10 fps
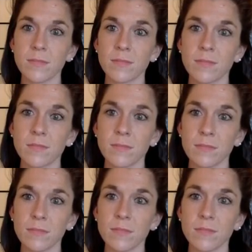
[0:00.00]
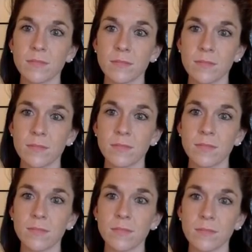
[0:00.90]

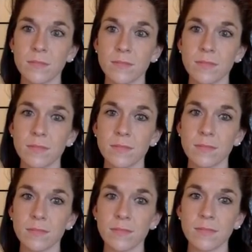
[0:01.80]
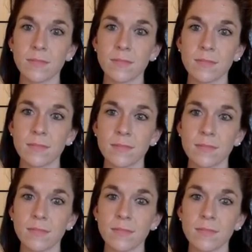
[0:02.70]

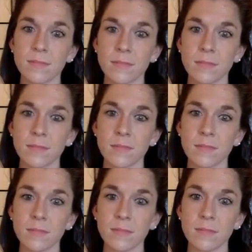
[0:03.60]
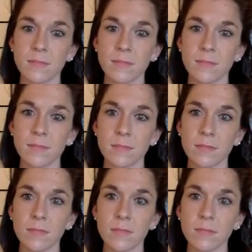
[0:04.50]

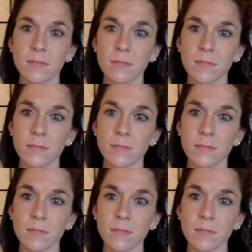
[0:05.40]
(not speaking)